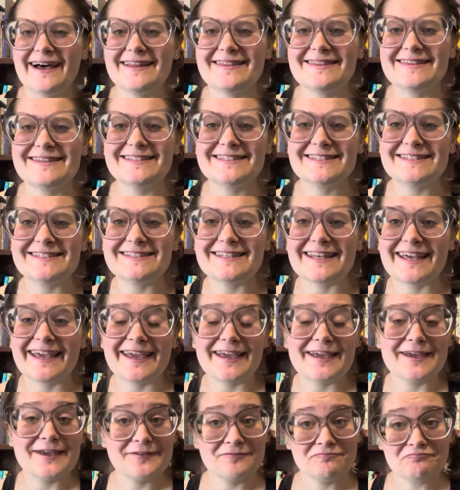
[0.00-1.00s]
This is
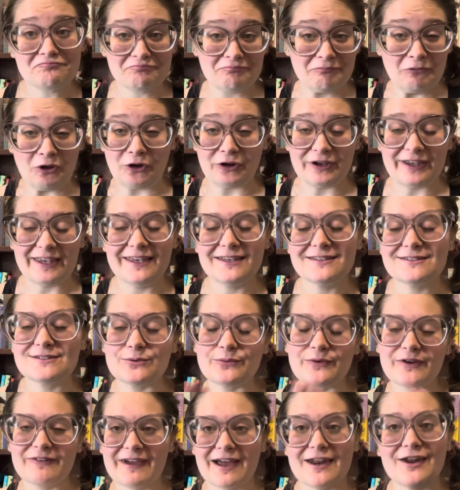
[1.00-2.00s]
a cookie. So
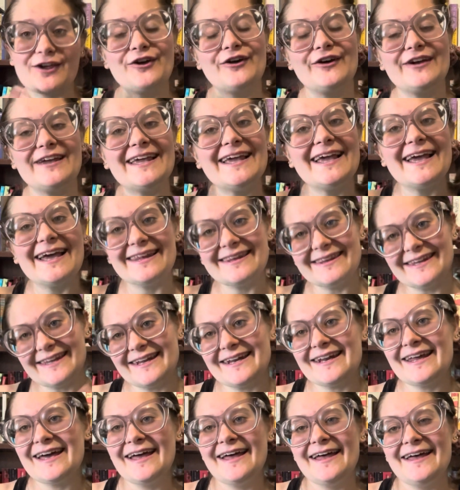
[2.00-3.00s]
we got a cookie and
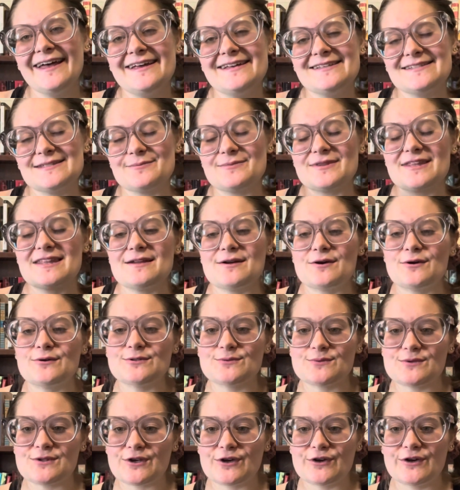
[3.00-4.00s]
then something that goes
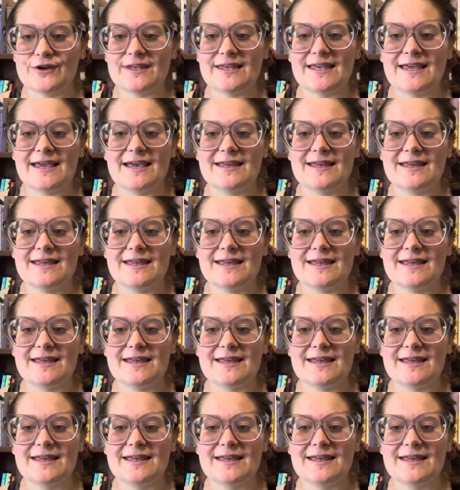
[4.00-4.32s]
with the cookie.